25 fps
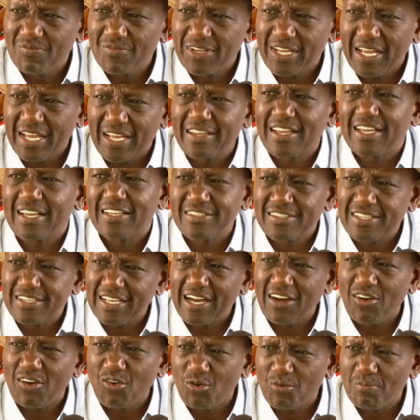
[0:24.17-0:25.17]
Kenya is
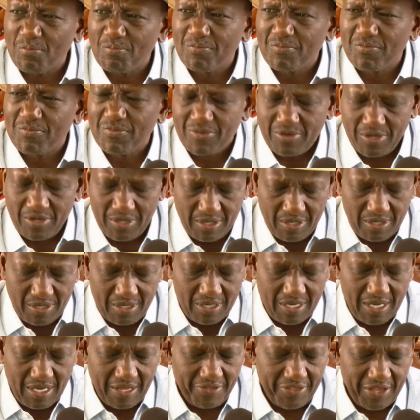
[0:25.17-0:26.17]
their home.
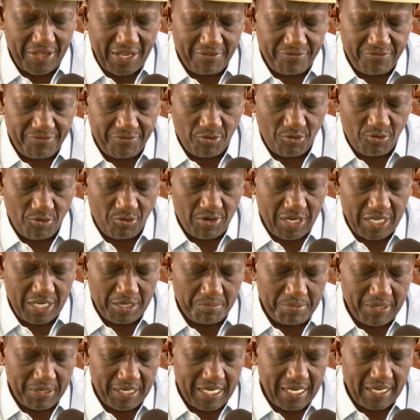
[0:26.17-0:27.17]
And therefore,
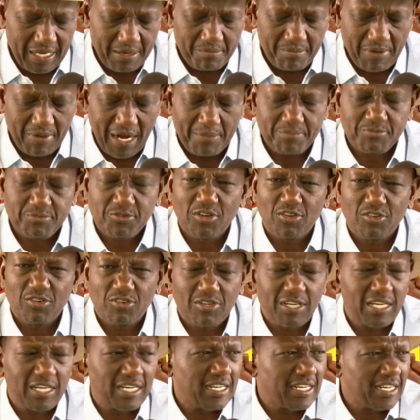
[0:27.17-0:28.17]
it became
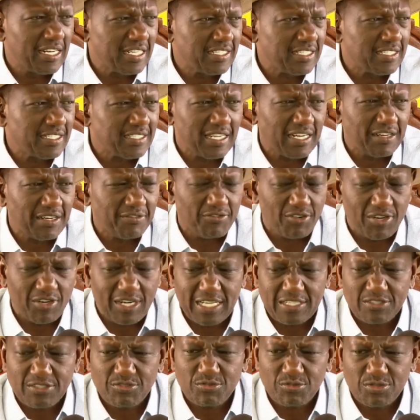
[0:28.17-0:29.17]
absolutely necessary for
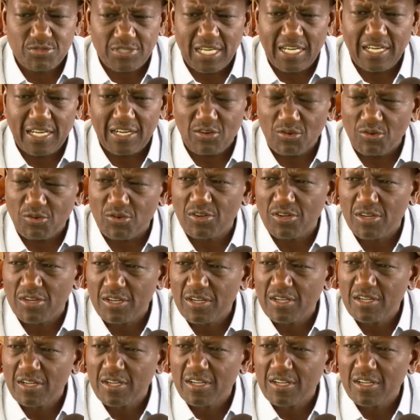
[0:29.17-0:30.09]
us to say, look,